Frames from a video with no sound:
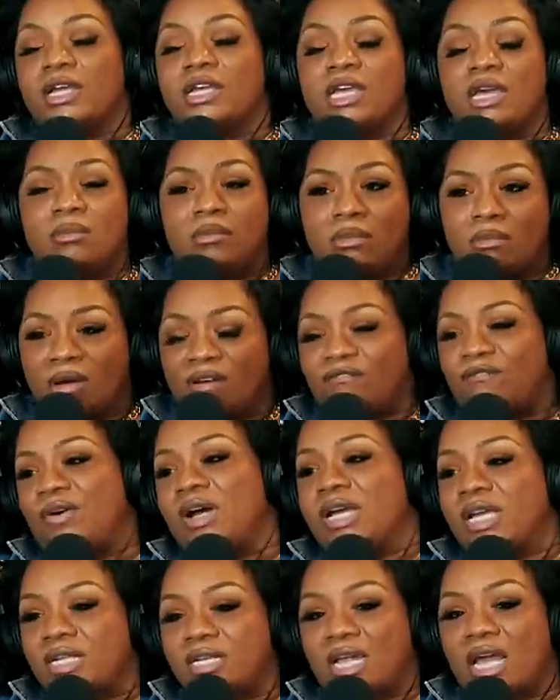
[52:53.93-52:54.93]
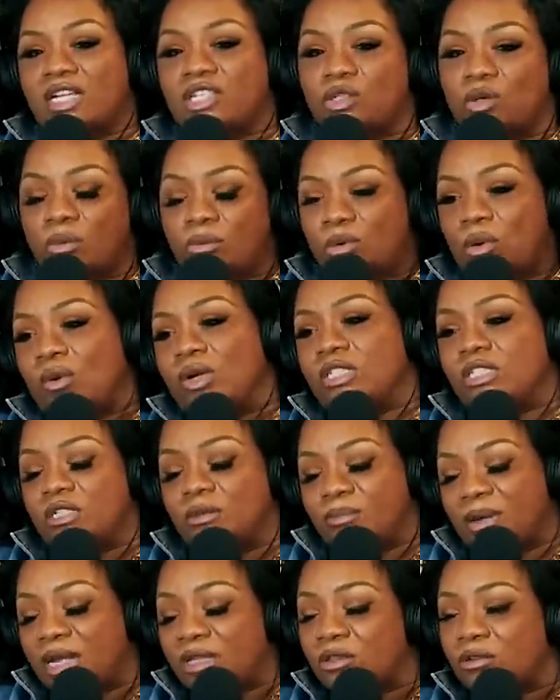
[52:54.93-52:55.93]
Give me my fucking nacho. I'm going to
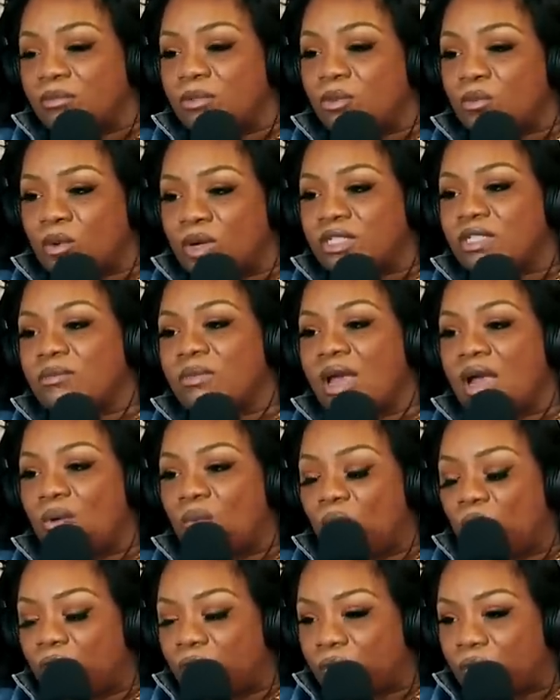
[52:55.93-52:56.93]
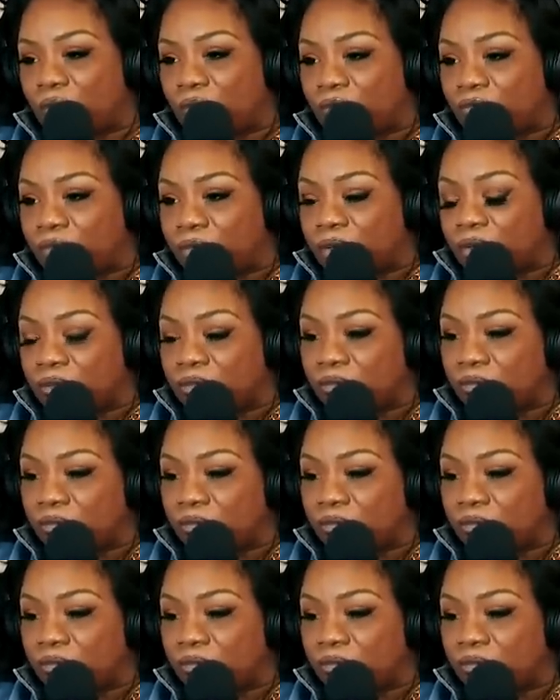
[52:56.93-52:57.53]
the bathroom and run some hot water over it.